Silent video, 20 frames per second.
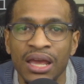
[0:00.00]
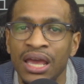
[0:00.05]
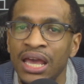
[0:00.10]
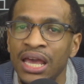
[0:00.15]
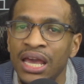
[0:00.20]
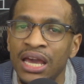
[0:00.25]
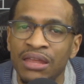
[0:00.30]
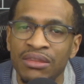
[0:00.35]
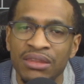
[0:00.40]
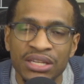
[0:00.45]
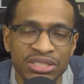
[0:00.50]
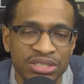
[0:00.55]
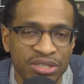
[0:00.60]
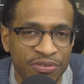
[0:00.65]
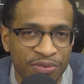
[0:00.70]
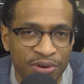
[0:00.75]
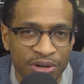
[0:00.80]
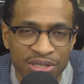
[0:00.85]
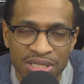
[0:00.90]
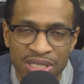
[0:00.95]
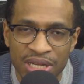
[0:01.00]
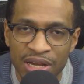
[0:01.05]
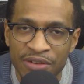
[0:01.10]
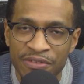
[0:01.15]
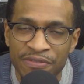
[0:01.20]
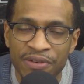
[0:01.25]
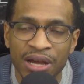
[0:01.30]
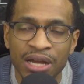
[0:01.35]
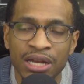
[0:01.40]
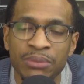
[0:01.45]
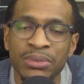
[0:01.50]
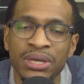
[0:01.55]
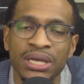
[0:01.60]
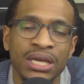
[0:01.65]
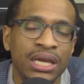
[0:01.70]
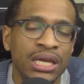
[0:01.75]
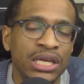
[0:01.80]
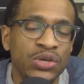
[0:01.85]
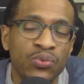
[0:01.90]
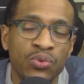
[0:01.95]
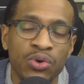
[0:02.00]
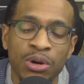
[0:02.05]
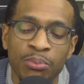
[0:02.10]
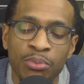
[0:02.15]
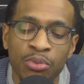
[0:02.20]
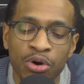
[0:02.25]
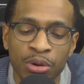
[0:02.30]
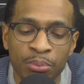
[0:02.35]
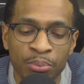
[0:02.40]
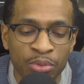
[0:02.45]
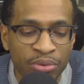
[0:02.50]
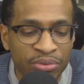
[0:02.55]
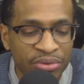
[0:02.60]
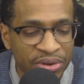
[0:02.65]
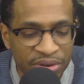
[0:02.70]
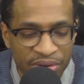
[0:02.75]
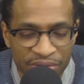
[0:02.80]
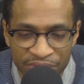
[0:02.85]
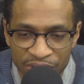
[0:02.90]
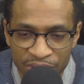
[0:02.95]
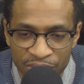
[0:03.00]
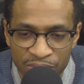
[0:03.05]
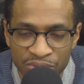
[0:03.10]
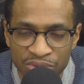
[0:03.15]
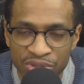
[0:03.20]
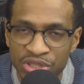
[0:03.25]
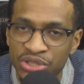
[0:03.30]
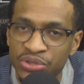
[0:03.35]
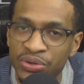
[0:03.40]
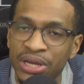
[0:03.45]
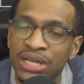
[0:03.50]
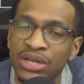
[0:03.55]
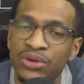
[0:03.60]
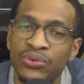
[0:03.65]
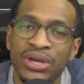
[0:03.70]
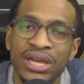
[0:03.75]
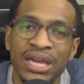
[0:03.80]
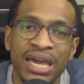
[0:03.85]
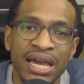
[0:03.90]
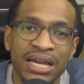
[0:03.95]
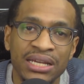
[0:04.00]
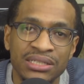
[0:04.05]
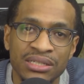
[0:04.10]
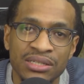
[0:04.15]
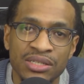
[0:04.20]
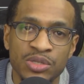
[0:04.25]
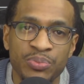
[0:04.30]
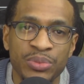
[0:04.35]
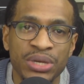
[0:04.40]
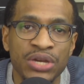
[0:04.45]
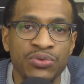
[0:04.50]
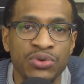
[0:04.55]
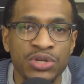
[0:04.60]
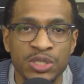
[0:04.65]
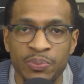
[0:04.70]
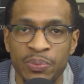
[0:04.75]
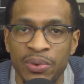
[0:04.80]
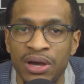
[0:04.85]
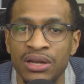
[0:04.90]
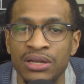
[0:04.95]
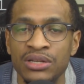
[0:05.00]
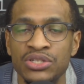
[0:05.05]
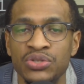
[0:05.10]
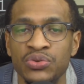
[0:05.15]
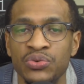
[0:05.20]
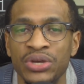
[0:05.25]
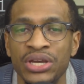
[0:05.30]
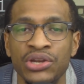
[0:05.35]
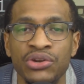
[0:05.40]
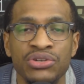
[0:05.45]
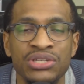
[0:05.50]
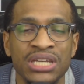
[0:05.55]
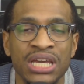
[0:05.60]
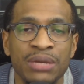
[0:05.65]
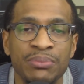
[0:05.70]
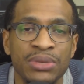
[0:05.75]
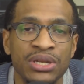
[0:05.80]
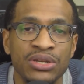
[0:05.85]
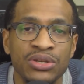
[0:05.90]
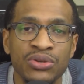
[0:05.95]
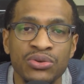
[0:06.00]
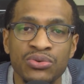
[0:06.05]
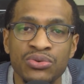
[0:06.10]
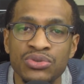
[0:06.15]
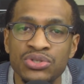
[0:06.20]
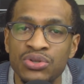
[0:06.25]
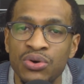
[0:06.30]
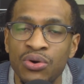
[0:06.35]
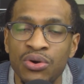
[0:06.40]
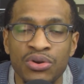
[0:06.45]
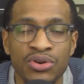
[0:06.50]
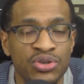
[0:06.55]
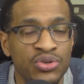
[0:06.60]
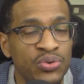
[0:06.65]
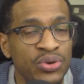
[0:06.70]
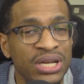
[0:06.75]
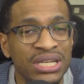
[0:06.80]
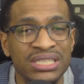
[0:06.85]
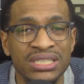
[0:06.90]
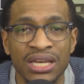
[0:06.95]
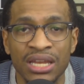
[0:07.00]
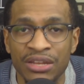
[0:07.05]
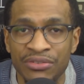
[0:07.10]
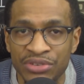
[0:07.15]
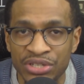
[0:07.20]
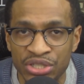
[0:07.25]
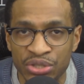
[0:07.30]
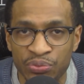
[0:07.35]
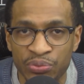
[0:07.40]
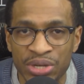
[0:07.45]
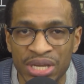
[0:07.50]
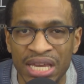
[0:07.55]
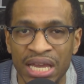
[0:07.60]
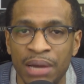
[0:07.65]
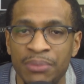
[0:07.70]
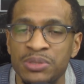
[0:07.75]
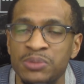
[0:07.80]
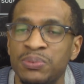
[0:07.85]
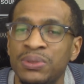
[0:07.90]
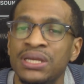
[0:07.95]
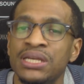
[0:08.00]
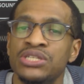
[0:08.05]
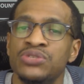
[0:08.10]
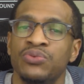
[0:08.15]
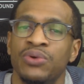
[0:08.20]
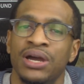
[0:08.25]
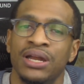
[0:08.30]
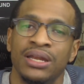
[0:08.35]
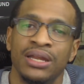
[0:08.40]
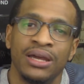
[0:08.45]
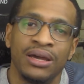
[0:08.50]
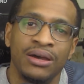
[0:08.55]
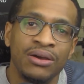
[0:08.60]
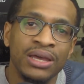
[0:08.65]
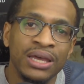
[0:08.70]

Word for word: And this is your first time finding me and you want more movie reviews, trailer reactions, me responding to entertainment news, or doing television recaps, please right now